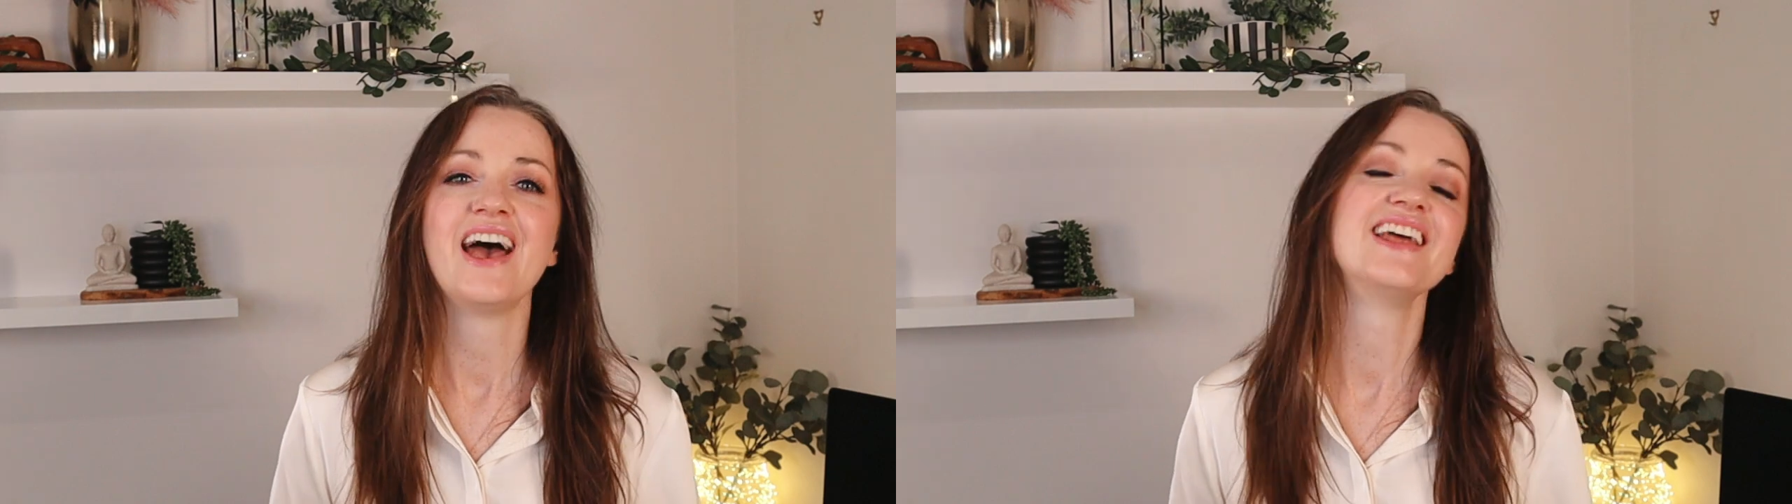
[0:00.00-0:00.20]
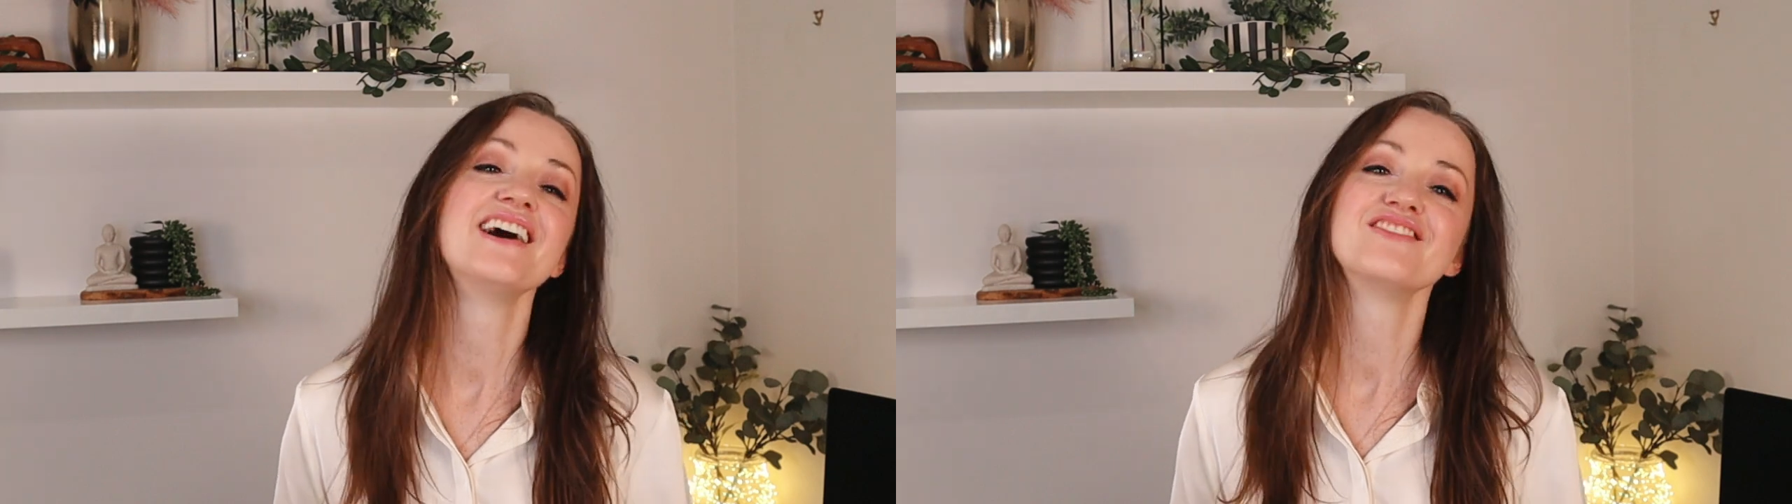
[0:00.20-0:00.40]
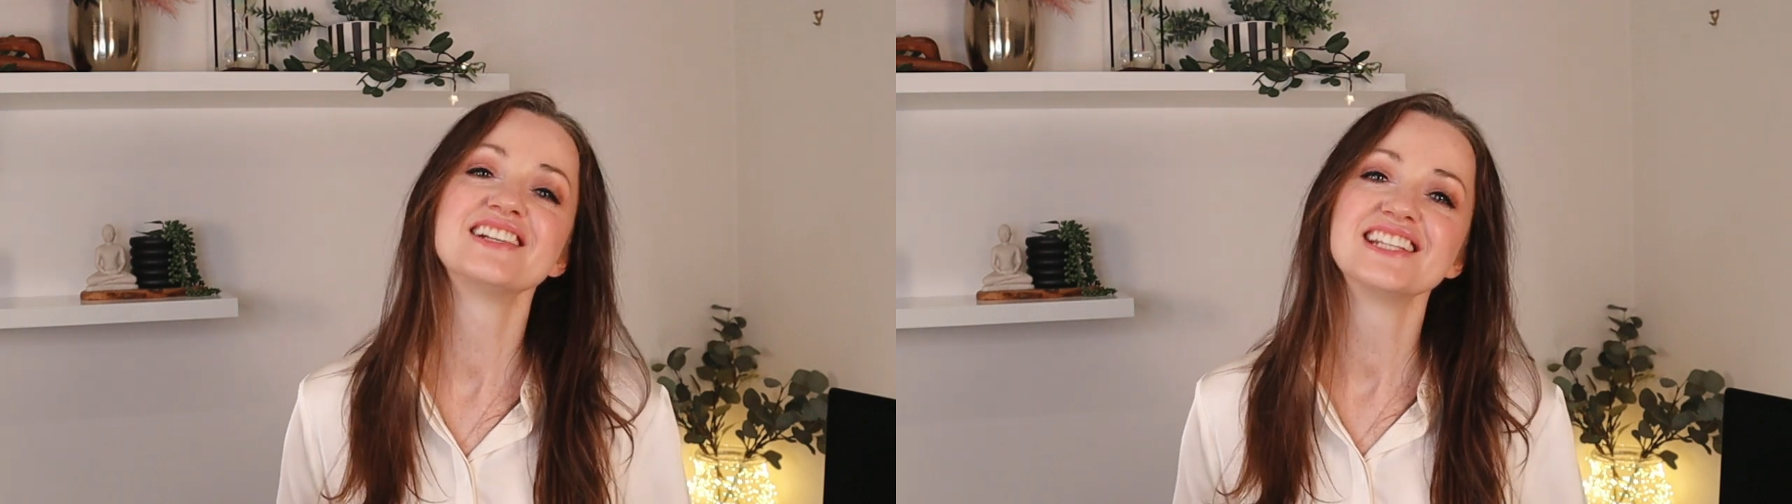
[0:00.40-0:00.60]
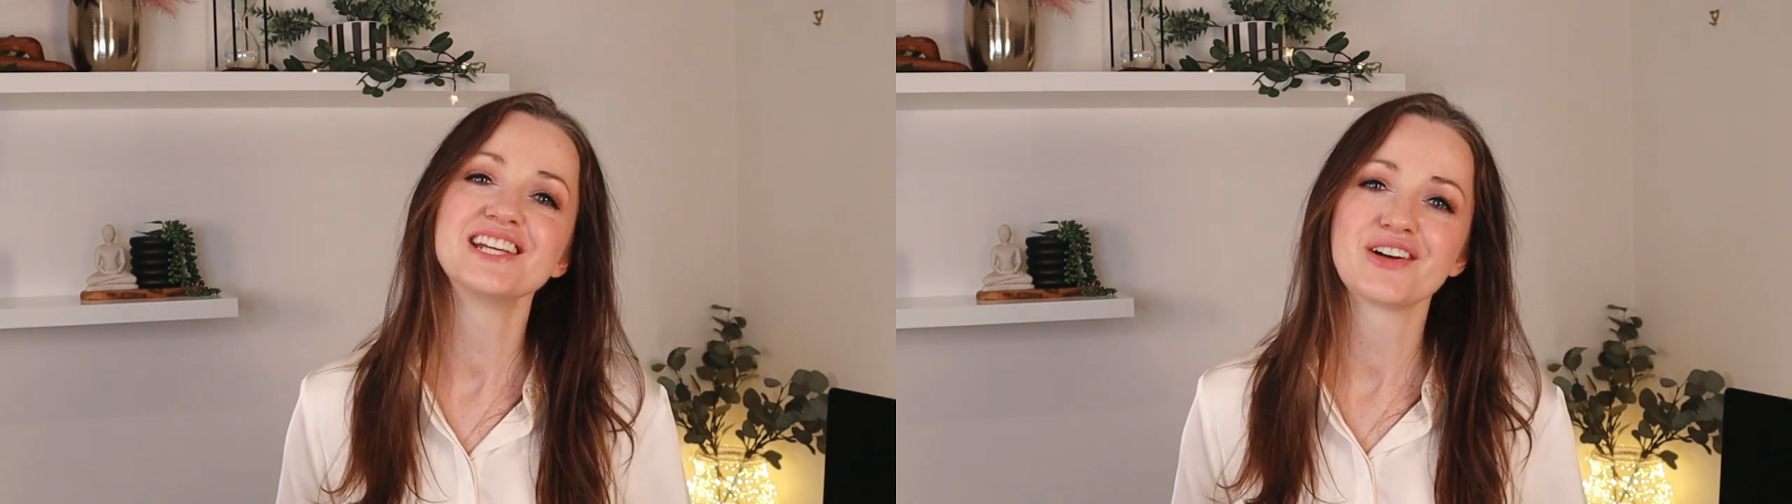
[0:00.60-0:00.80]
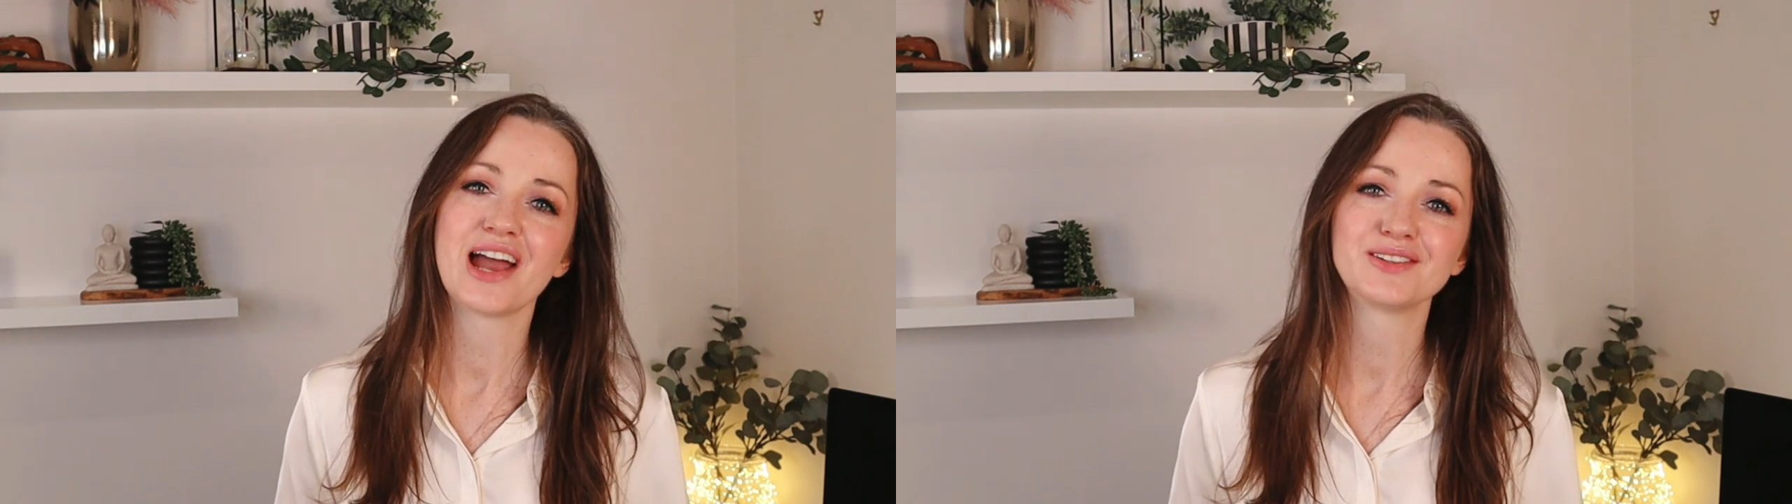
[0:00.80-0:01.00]
And I've
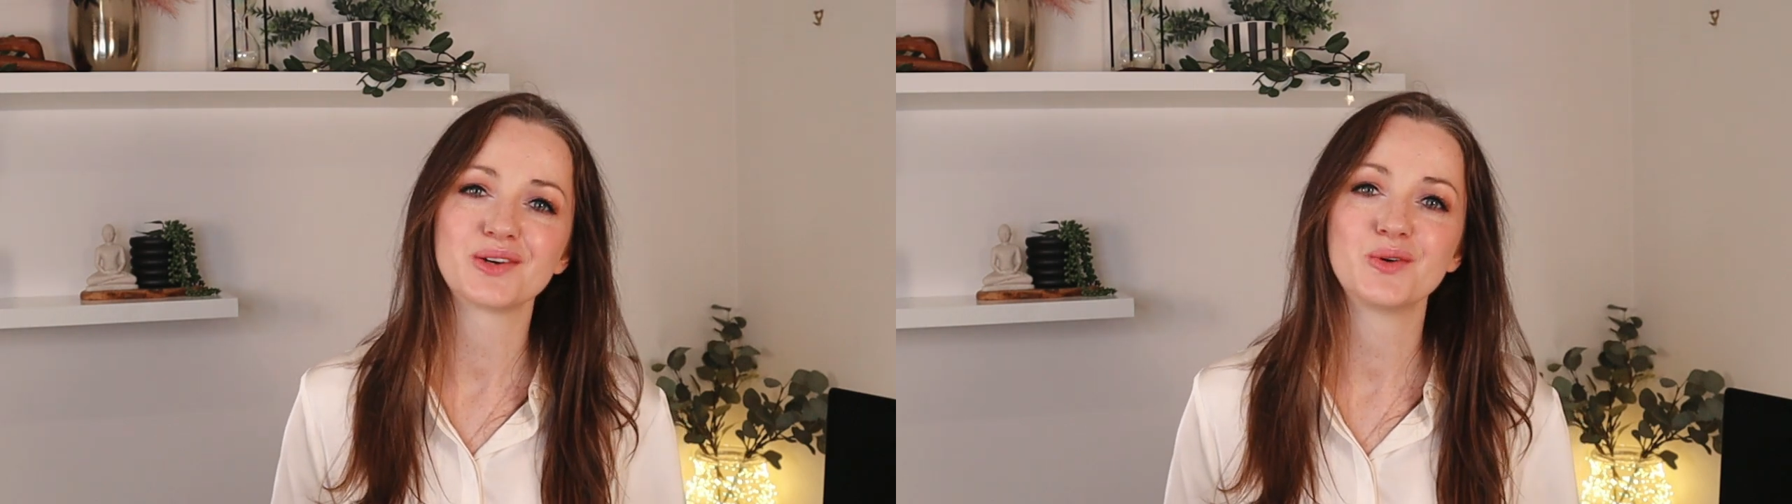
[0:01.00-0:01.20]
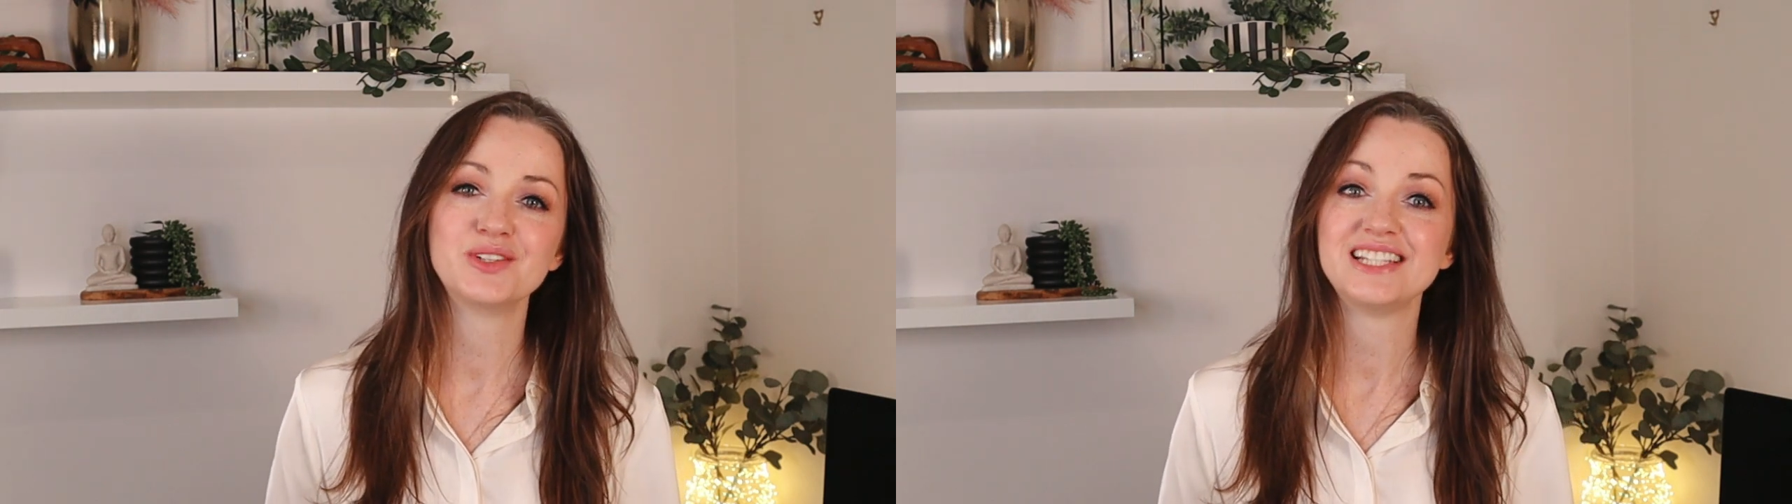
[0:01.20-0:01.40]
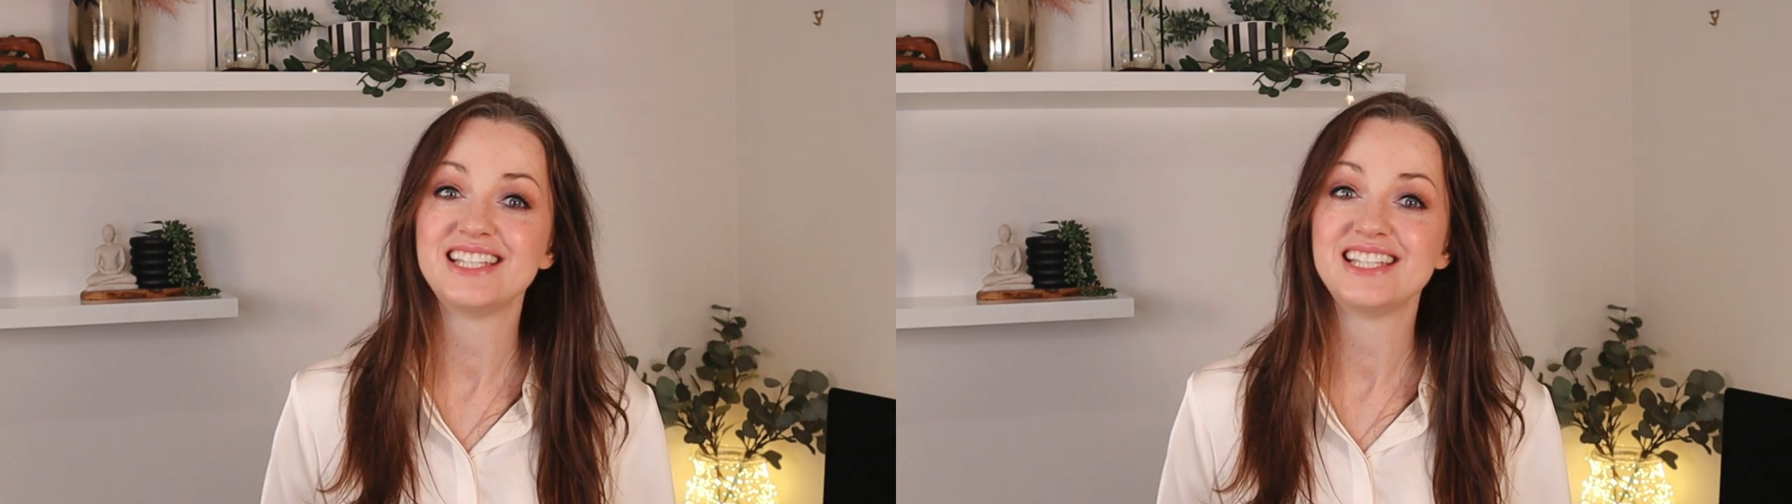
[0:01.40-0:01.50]
recently cracked the code to